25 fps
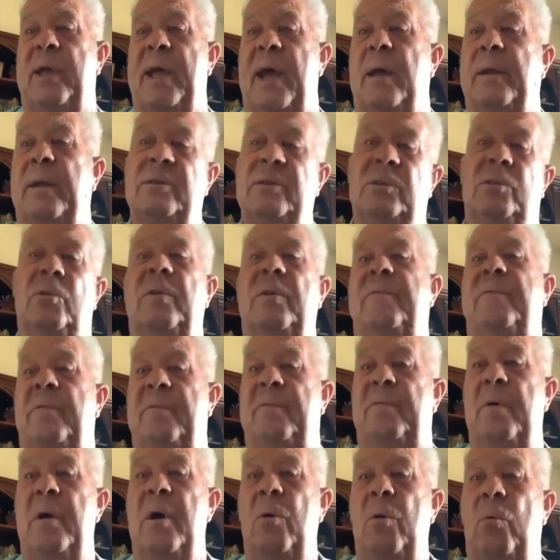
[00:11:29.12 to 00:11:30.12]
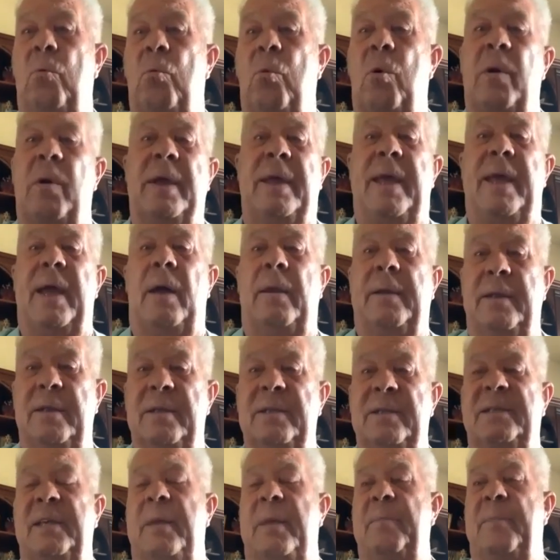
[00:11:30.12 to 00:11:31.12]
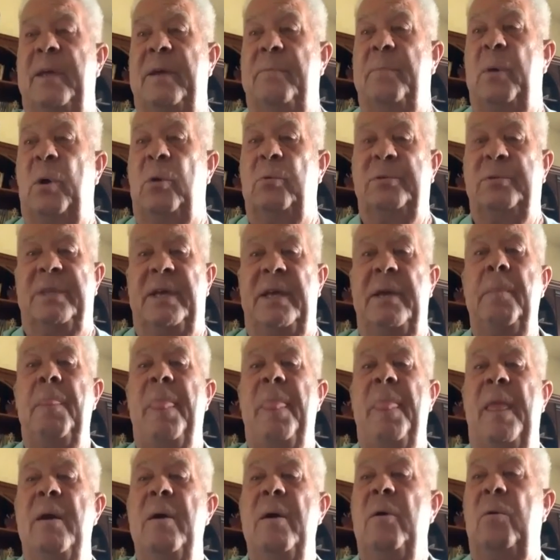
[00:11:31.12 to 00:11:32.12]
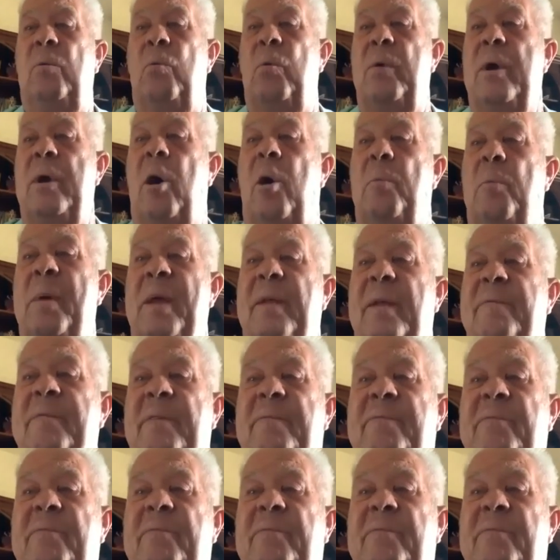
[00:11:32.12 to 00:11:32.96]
County is good for Warrick County, the same thing, Posey. We all benefit